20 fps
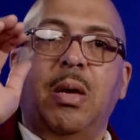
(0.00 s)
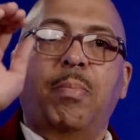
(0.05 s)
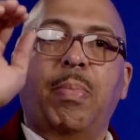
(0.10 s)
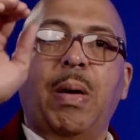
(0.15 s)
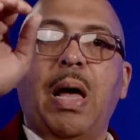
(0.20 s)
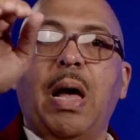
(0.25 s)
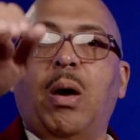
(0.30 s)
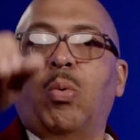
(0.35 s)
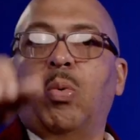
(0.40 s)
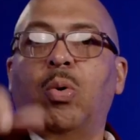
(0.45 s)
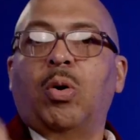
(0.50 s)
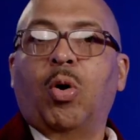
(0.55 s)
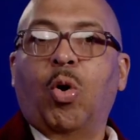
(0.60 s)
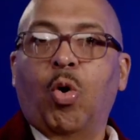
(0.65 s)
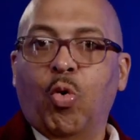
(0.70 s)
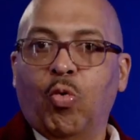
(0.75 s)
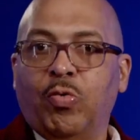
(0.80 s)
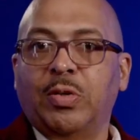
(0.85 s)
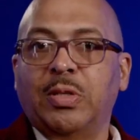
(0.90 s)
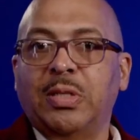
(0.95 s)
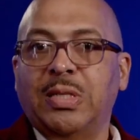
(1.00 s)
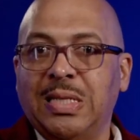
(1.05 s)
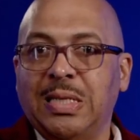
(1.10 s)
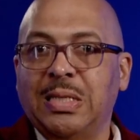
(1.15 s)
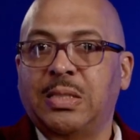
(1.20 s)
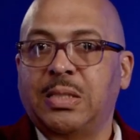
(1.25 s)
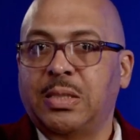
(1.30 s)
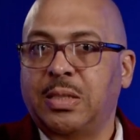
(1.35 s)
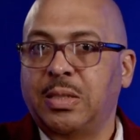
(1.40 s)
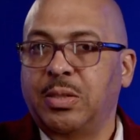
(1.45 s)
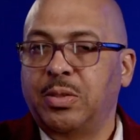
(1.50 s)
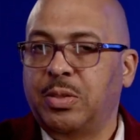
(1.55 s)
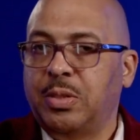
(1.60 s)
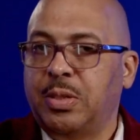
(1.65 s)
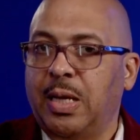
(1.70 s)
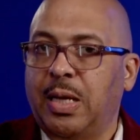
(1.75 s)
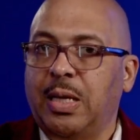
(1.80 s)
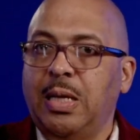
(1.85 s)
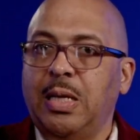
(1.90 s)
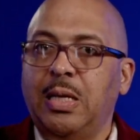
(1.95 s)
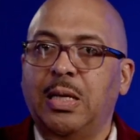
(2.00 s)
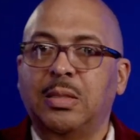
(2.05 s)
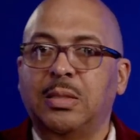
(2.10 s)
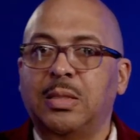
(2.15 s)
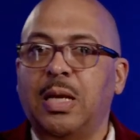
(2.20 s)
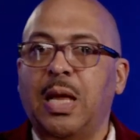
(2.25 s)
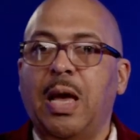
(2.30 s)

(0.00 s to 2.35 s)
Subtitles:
power over distance, that he doesn't